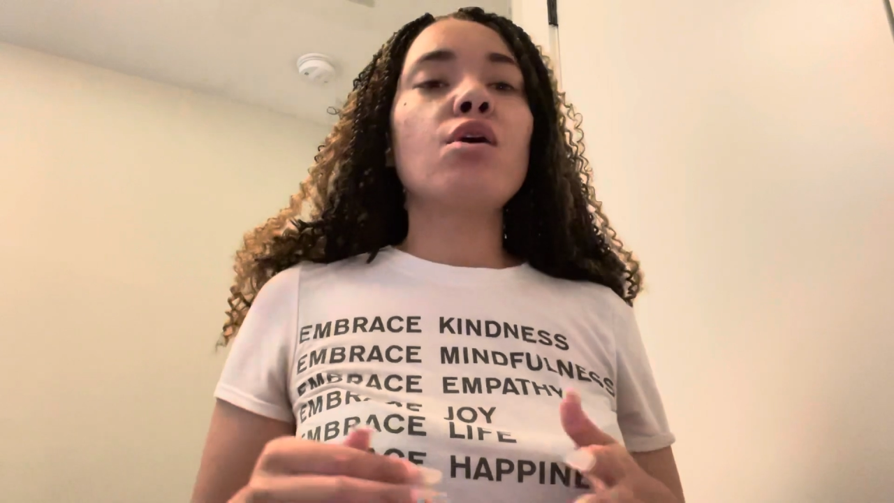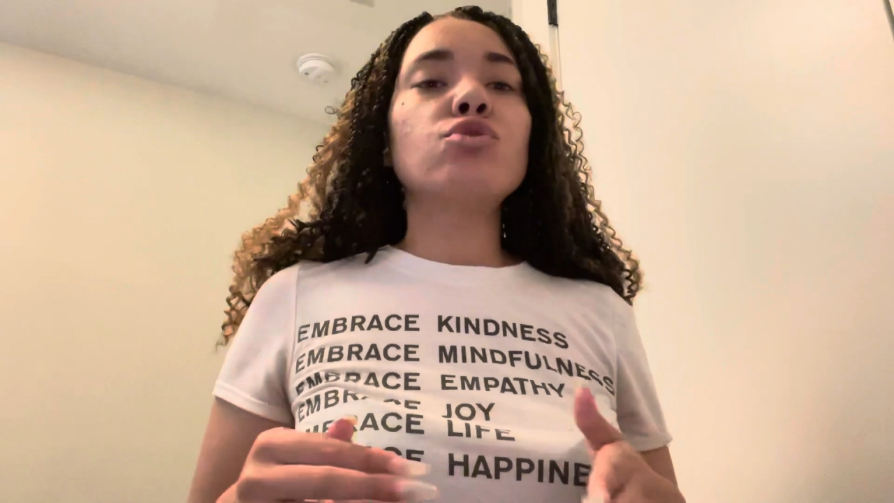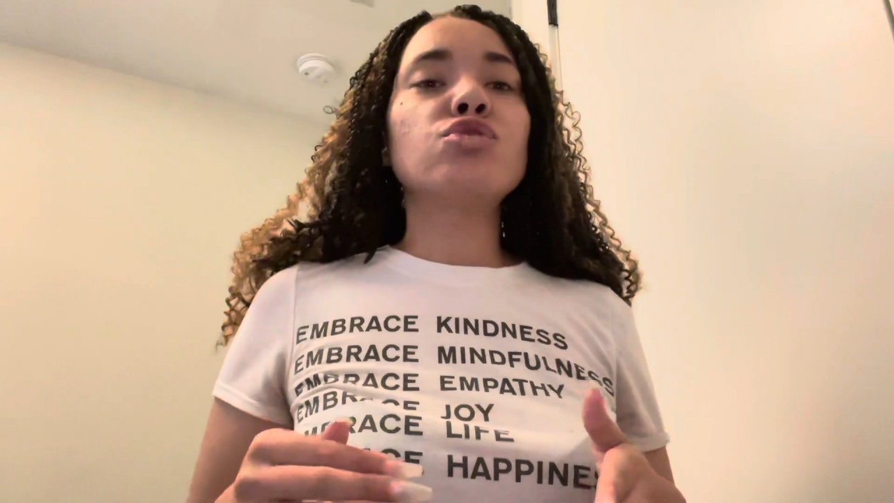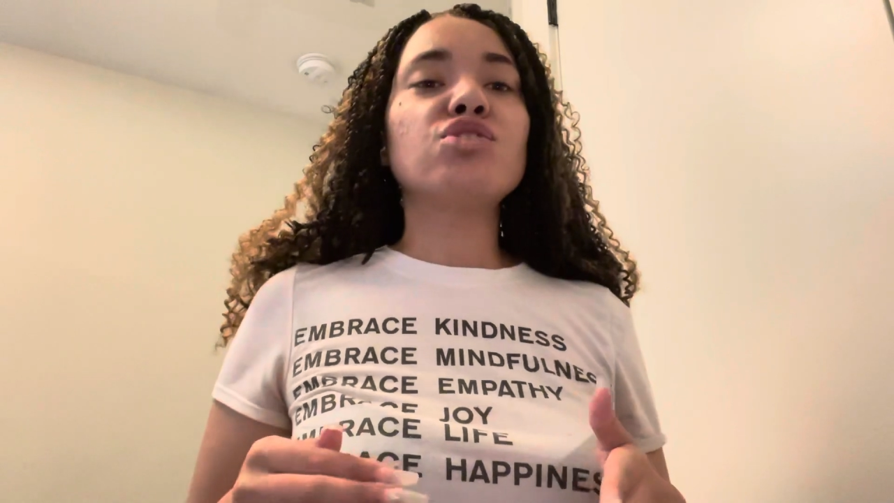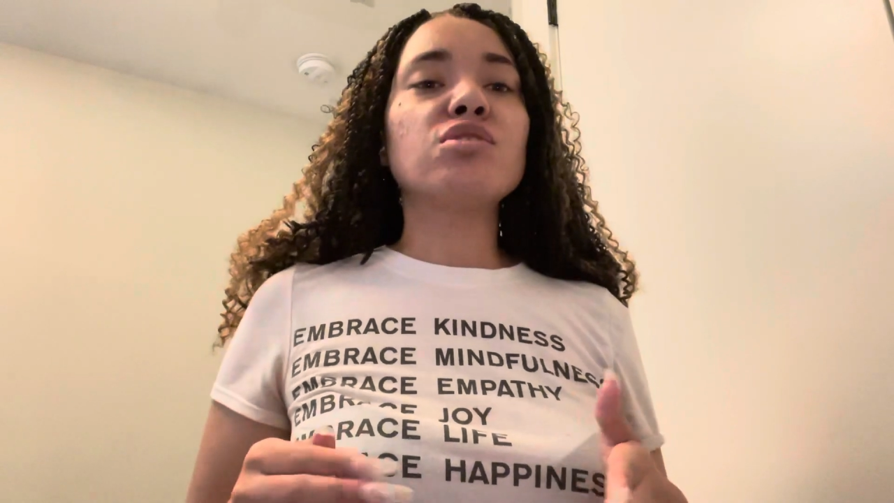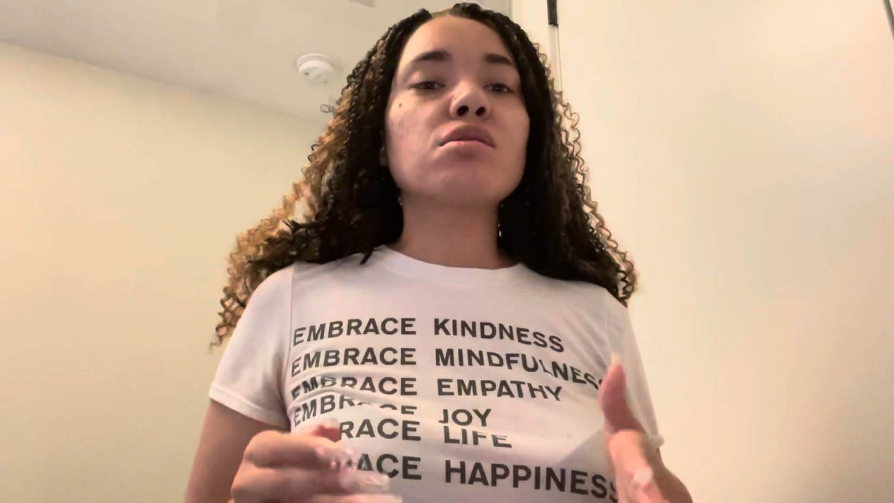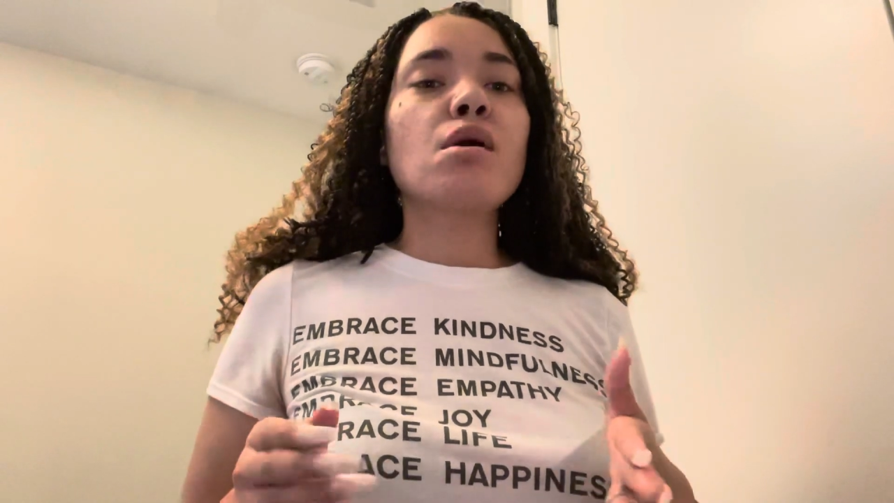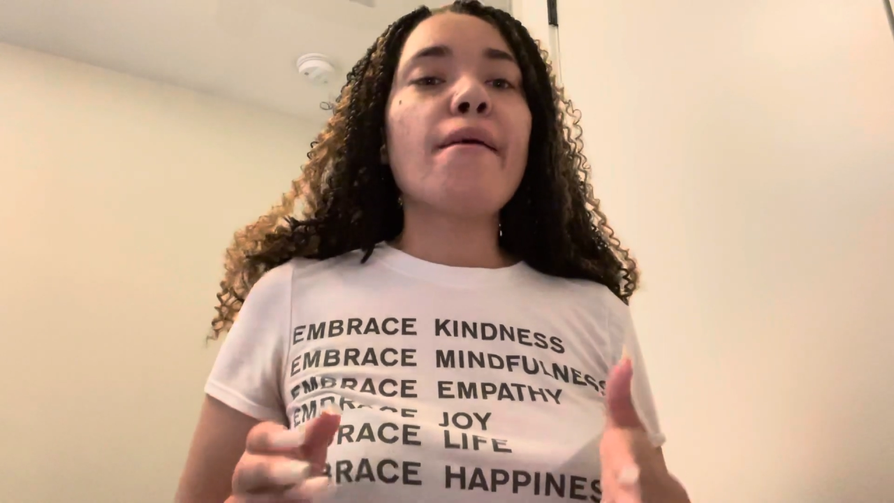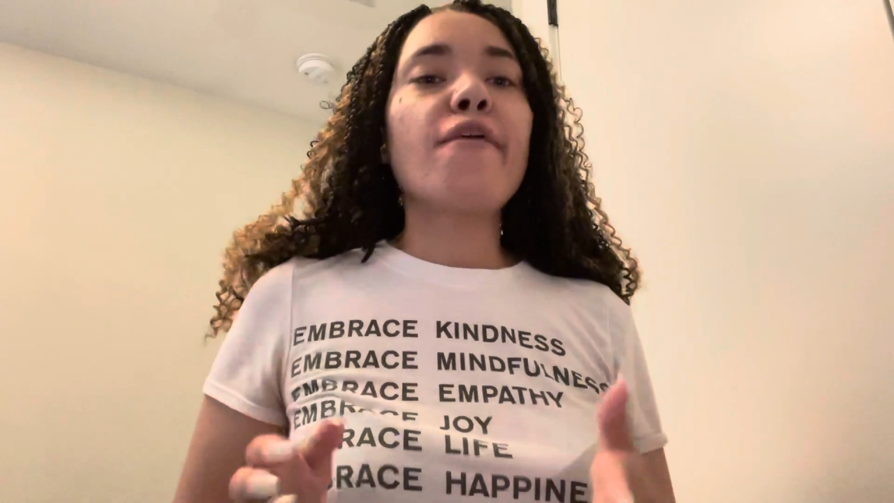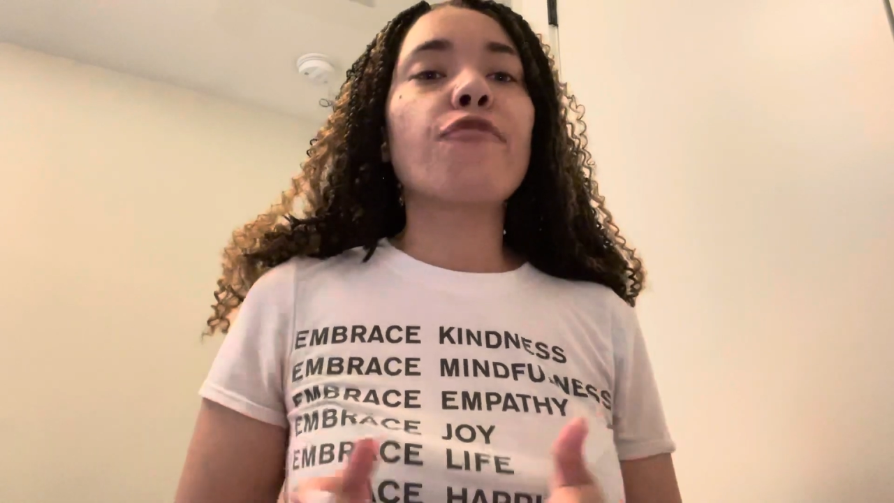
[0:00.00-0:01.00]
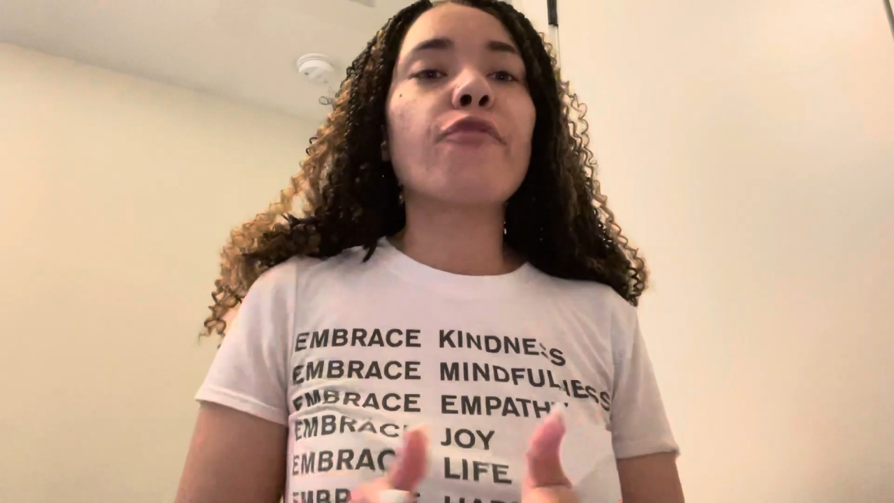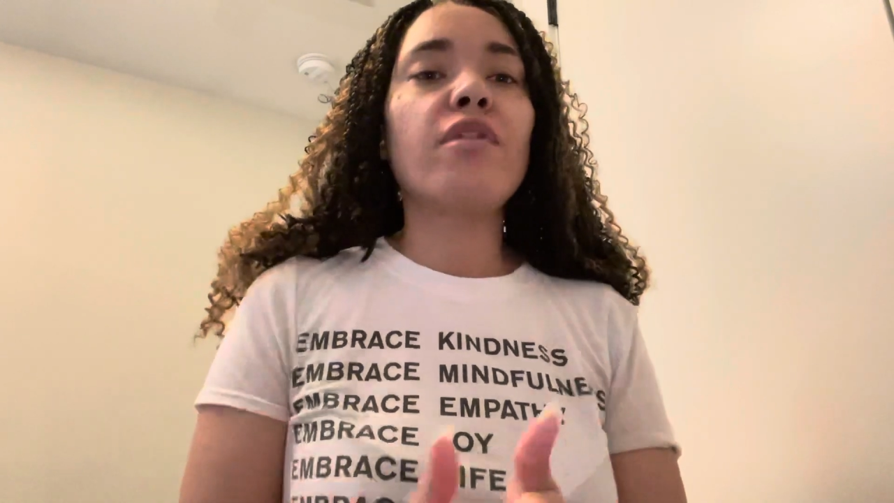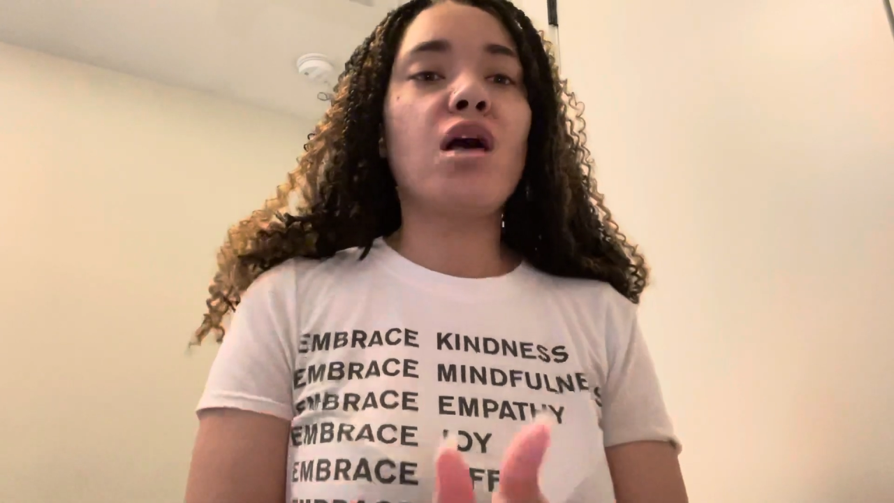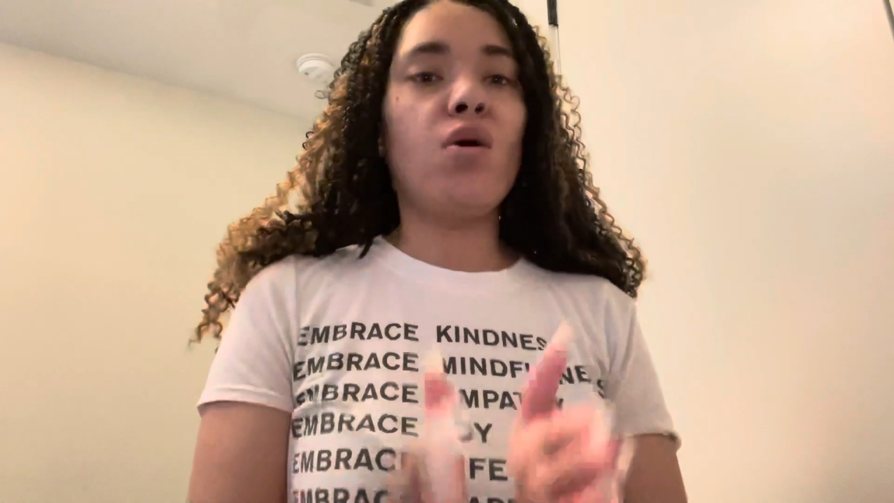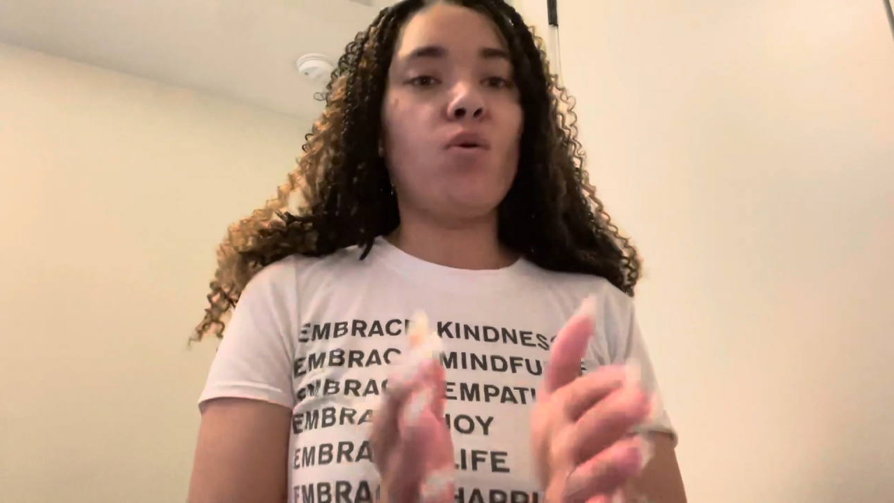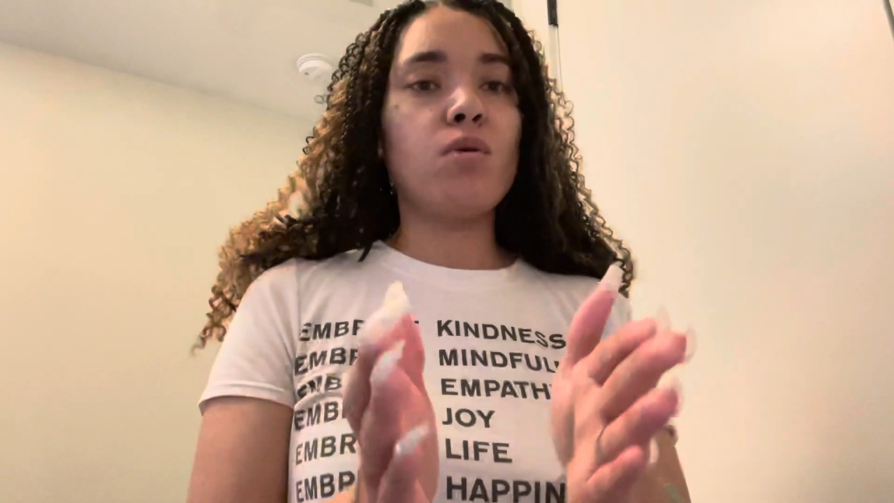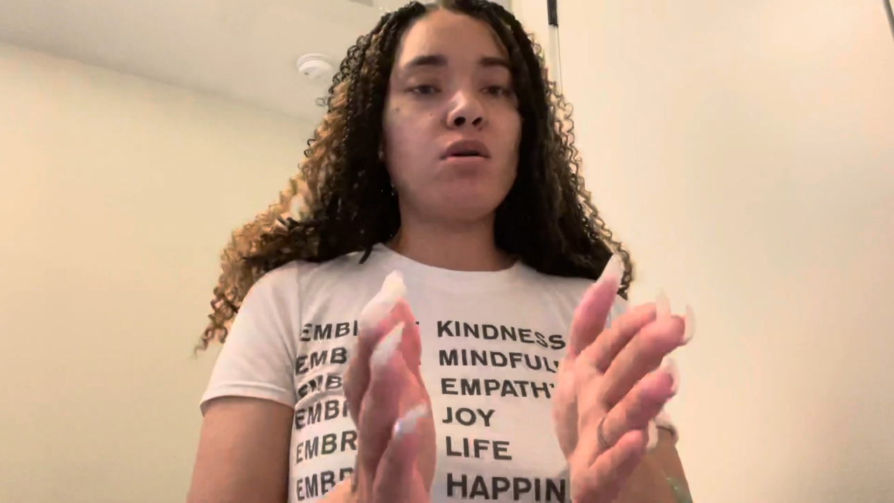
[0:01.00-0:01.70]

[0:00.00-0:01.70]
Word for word: to just flow